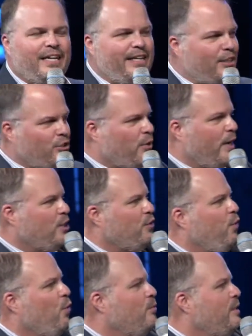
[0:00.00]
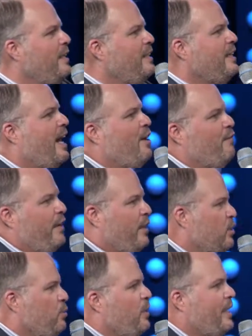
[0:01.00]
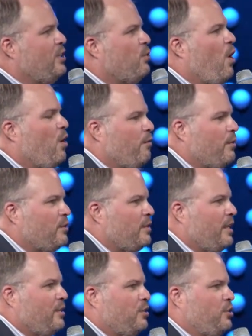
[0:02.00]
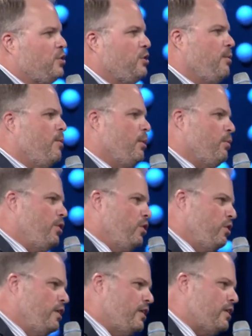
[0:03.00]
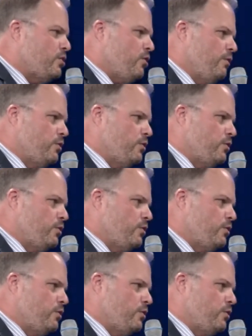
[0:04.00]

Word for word: and he transforms an entire village. We'll get to all of those things in just a moment. When you look at this